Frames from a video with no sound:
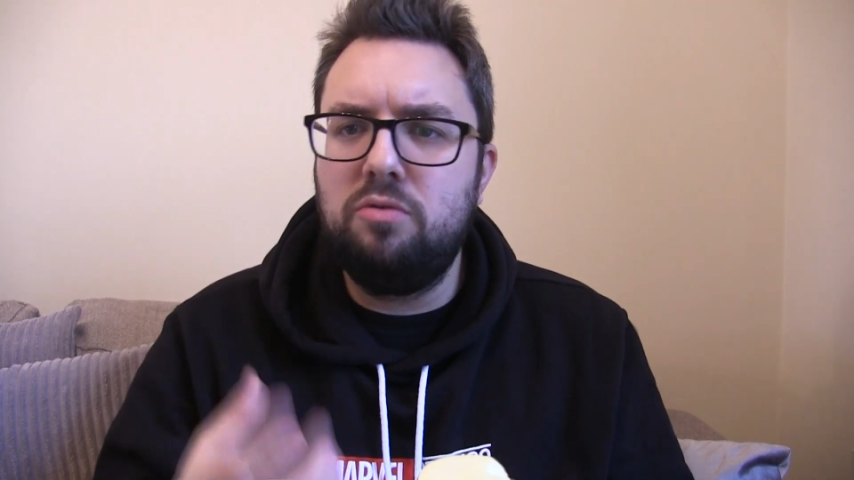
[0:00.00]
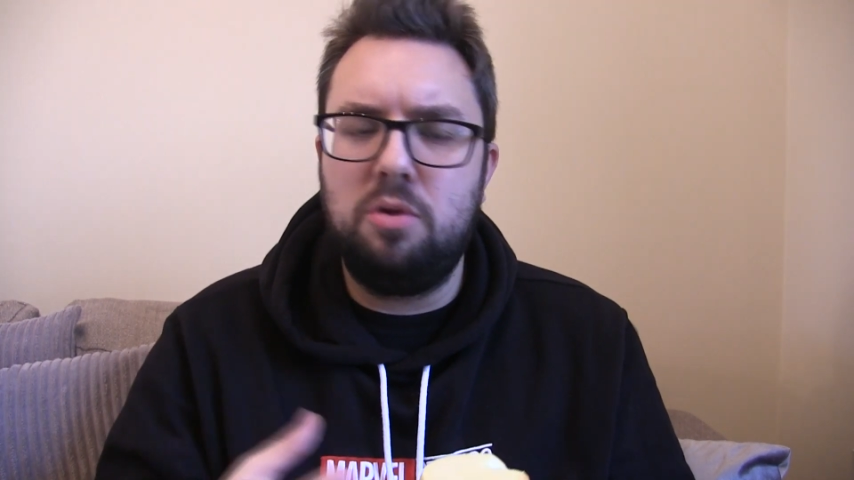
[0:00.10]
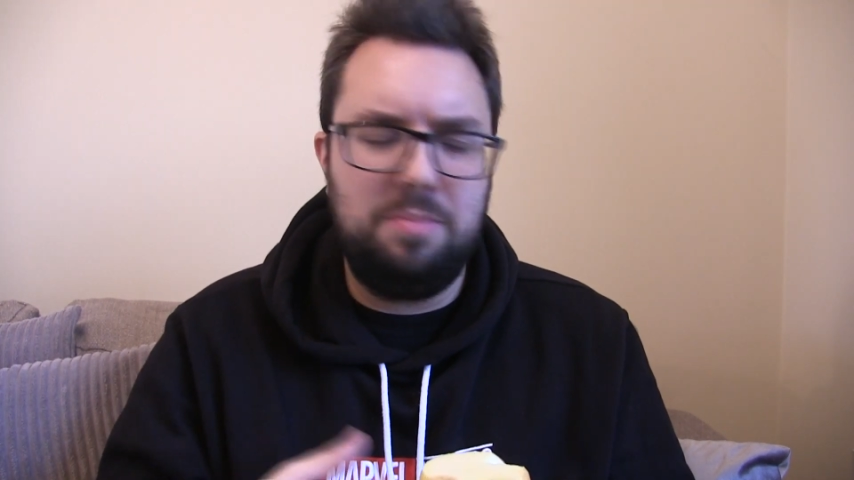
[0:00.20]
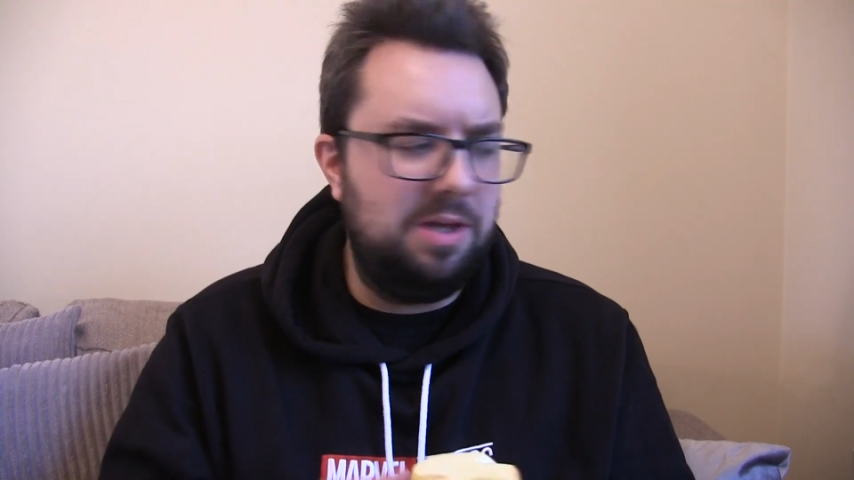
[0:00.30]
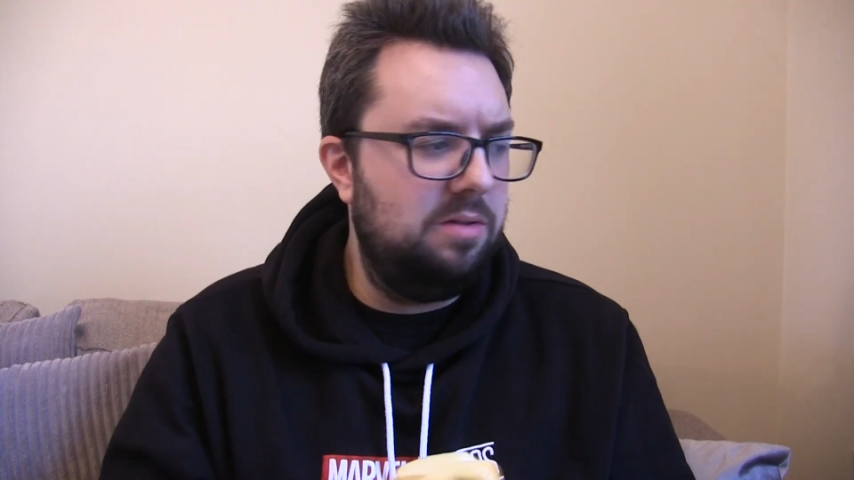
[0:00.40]
to
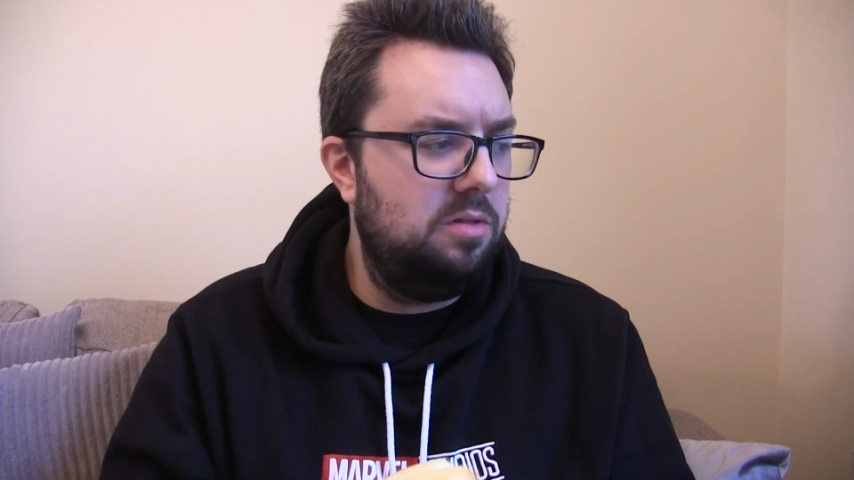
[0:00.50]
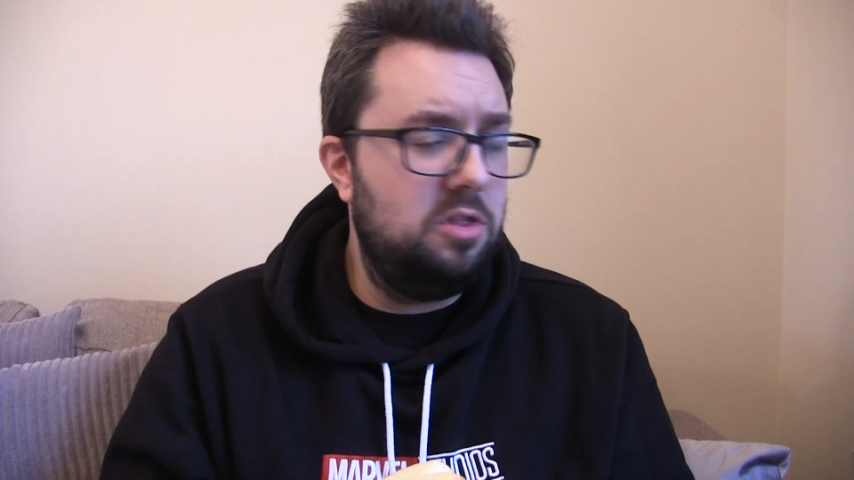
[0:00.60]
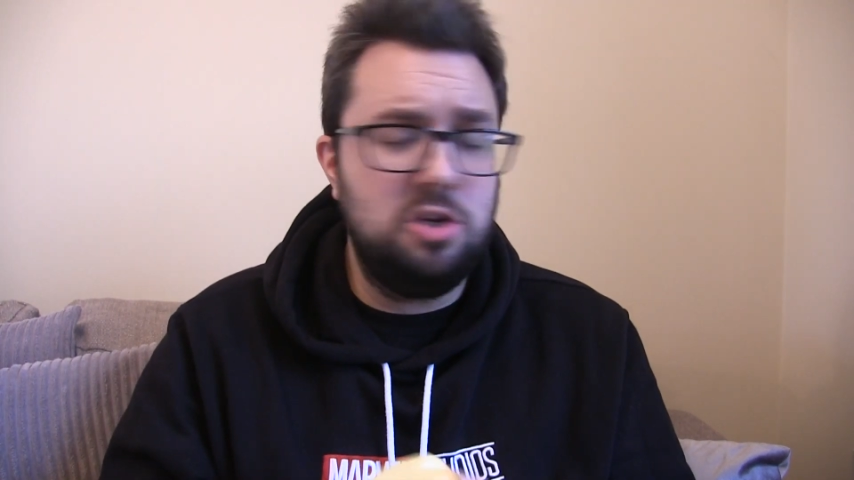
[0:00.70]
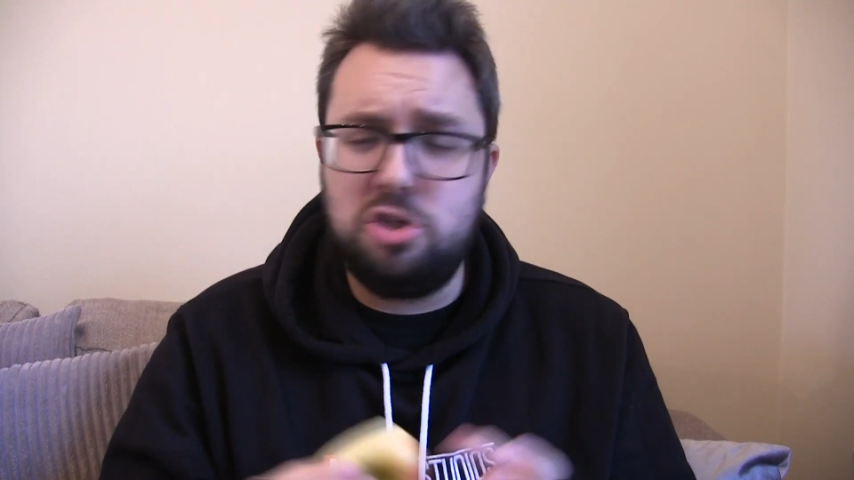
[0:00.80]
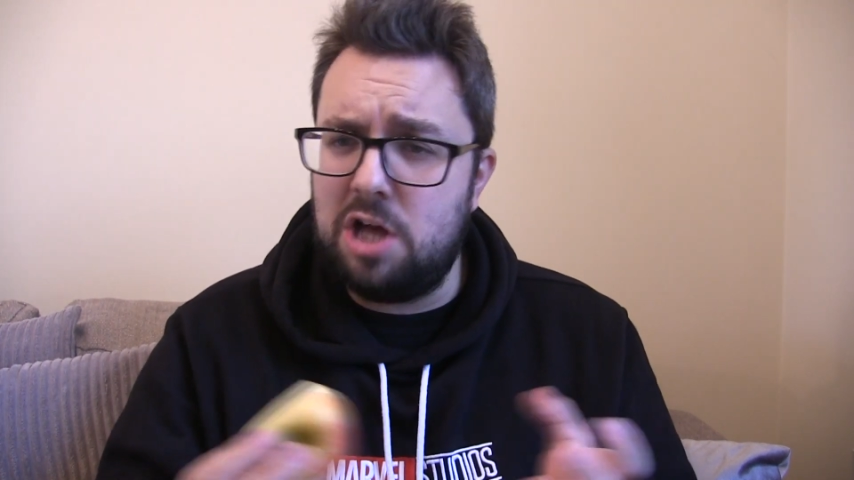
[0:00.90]
beat
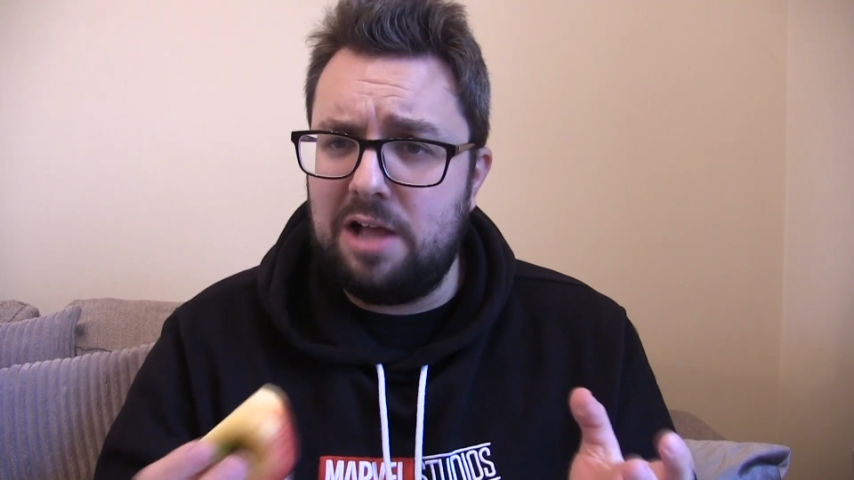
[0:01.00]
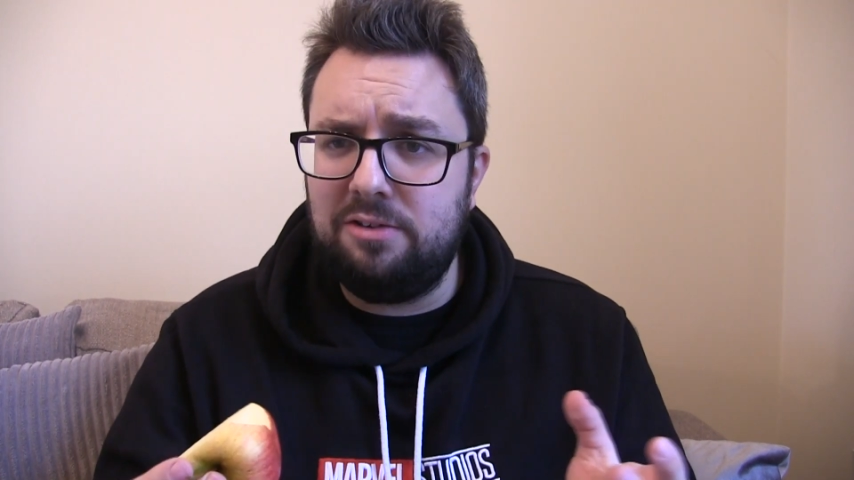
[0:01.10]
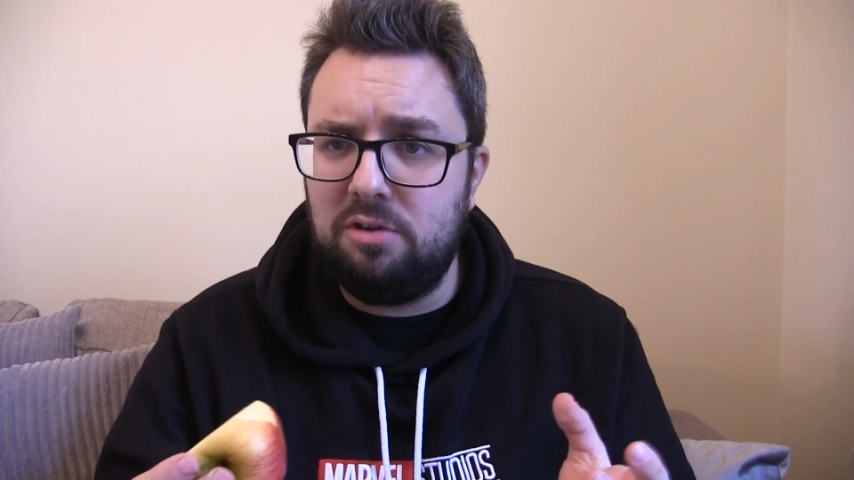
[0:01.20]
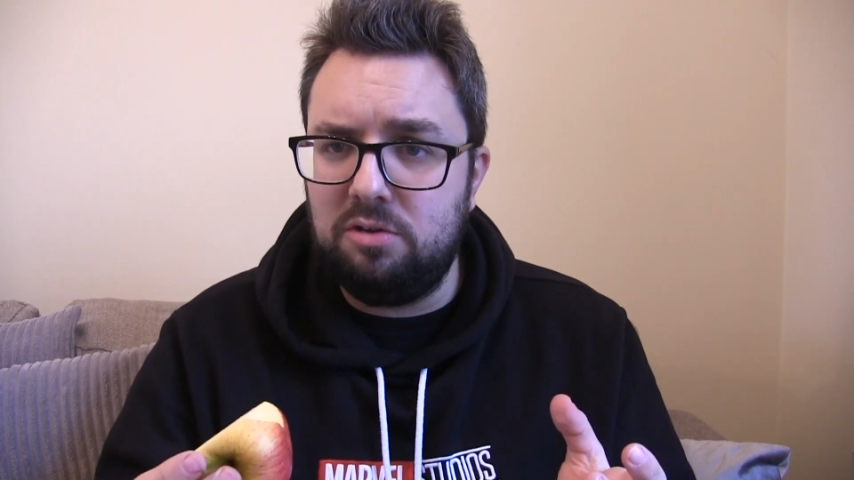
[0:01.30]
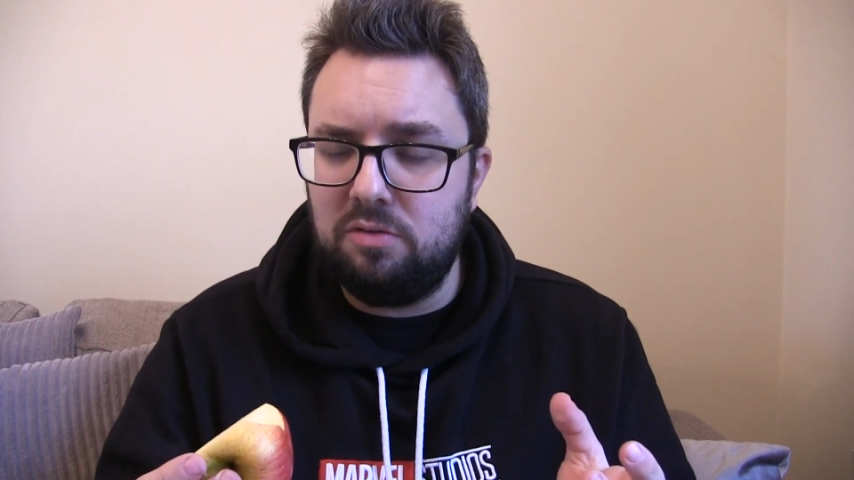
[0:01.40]
the jazzes